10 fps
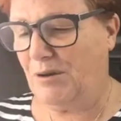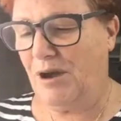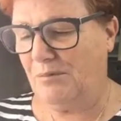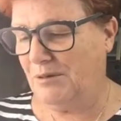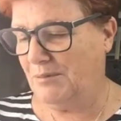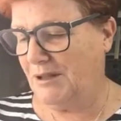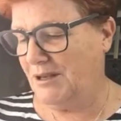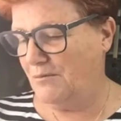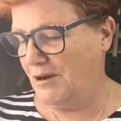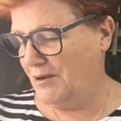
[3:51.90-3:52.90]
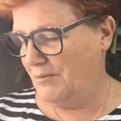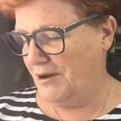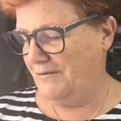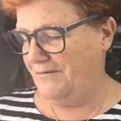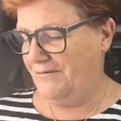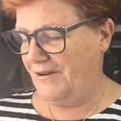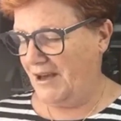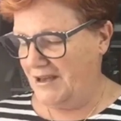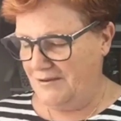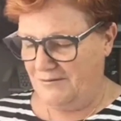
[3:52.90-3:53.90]
but probably one of my
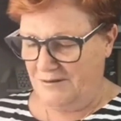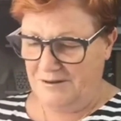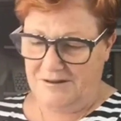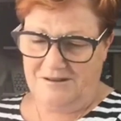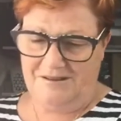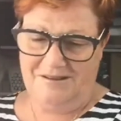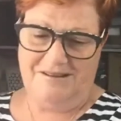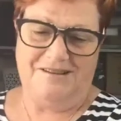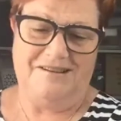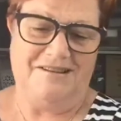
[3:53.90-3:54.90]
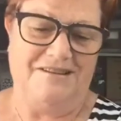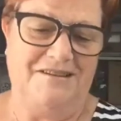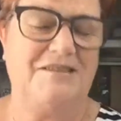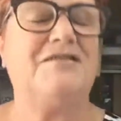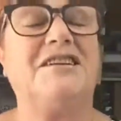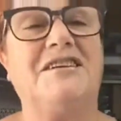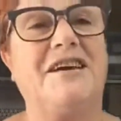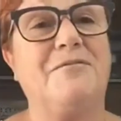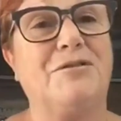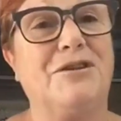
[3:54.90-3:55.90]
favourite, you'll
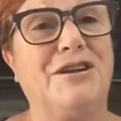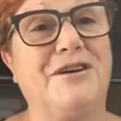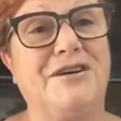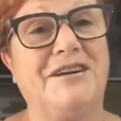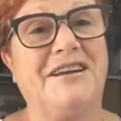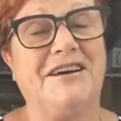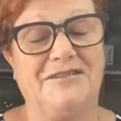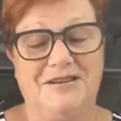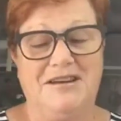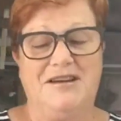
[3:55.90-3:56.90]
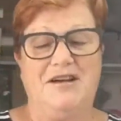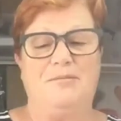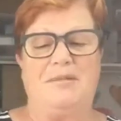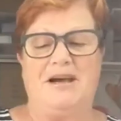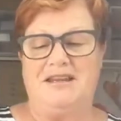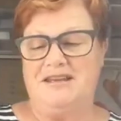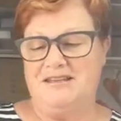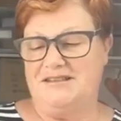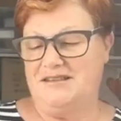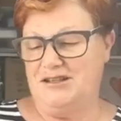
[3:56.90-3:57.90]
hear that word a lot, I know, but
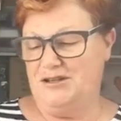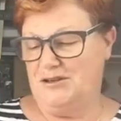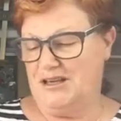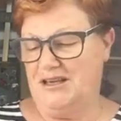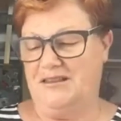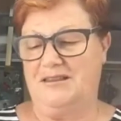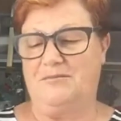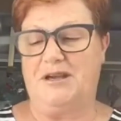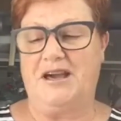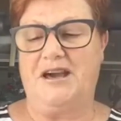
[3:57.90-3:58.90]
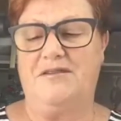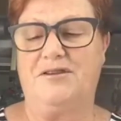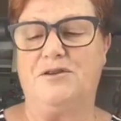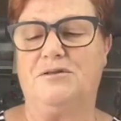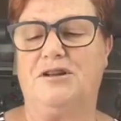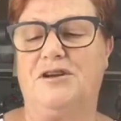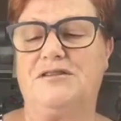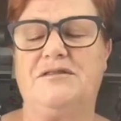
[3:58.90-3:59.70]
is the new kit that we have called